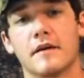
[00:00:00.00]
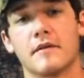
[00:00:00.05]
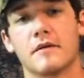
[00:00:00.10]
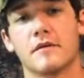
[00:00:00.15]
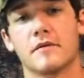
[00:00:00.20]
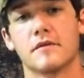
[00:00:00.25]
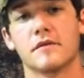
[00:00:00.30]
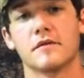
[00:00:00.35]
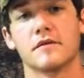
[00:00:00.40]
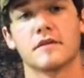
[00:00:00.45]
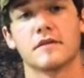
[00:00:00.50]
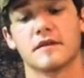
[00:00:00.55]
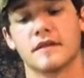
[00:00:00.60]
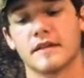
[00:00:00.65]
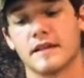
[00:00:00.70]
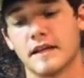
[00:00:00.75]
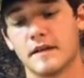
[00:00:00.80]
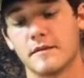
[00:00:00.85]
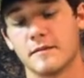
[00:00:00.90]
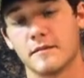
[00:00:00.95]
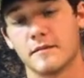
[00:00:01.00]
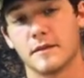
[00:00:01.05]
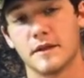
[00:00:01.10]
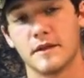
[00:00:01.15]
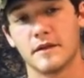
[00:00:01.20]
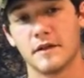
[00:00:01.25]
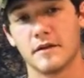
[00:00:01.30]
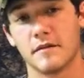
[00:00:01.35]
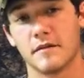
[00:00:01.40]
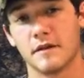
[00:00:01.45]
Outdoors, and today I'm going to
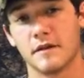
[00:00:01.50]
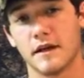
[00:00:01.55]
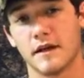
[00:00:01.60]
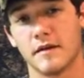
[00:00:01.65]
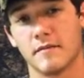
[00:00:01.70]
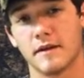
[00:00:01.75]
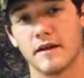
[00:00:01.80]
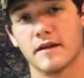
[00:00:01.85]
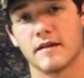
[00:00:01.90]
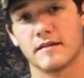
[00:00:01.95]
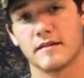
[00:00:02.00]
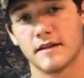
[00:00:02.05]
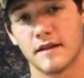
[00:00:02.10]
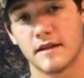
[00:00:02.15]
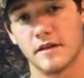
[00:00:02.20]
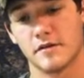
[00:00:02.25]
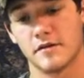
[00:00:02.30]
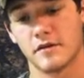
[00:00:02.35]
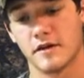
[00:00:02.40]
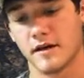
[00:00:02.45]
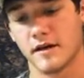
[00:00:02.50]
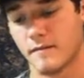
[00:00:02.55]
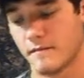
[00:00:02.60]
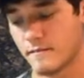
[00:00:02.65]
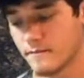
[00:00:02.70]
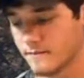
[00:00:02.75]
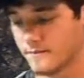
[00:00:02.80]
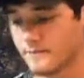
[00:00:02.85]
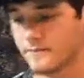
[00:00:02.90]
be showing you how to make a snare trap.